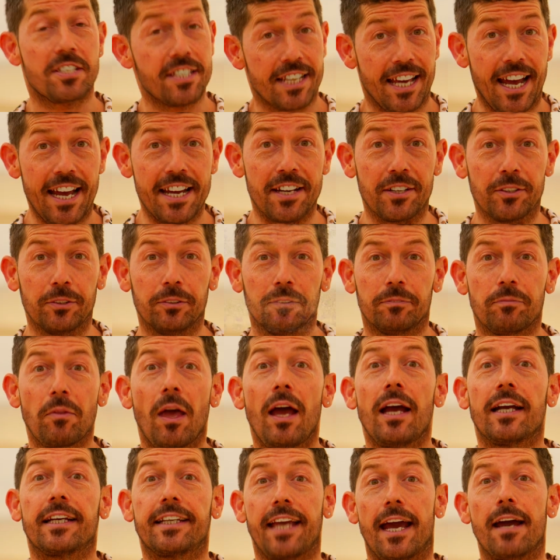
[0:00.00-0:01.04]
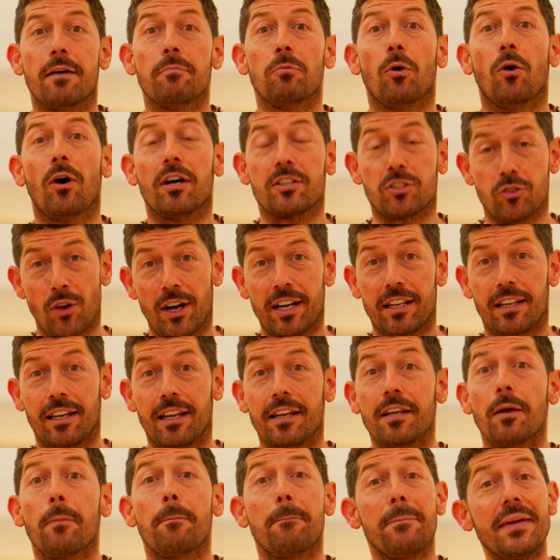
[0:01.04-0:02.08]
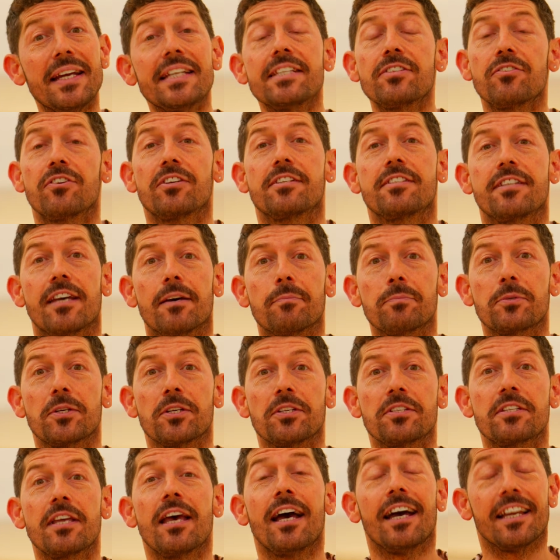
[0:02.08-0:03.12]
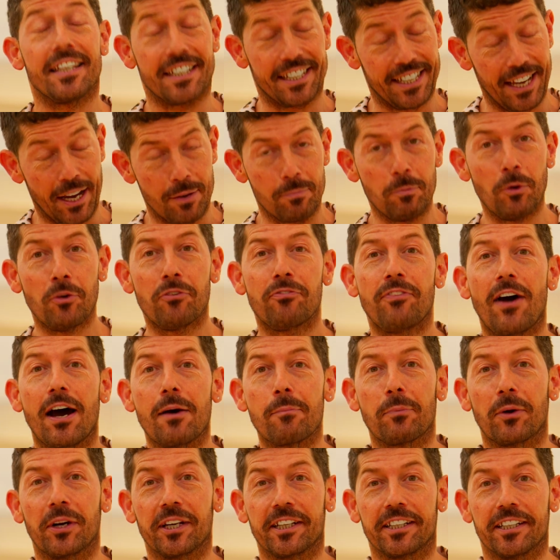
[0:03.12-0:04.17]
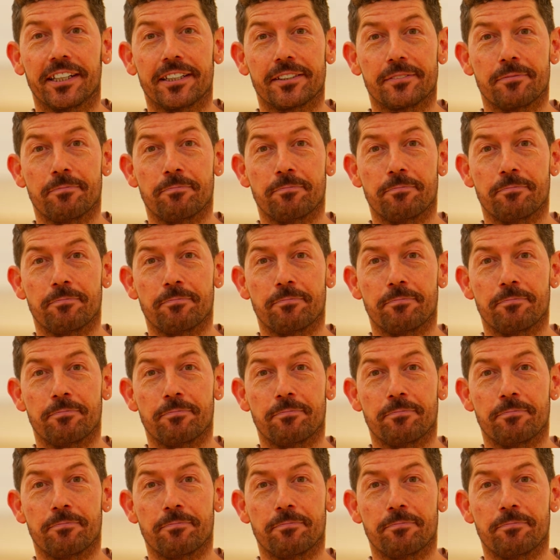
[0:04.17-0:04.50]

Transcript: scale. Get more adrenaline and beta receptors and you get more fat breaking.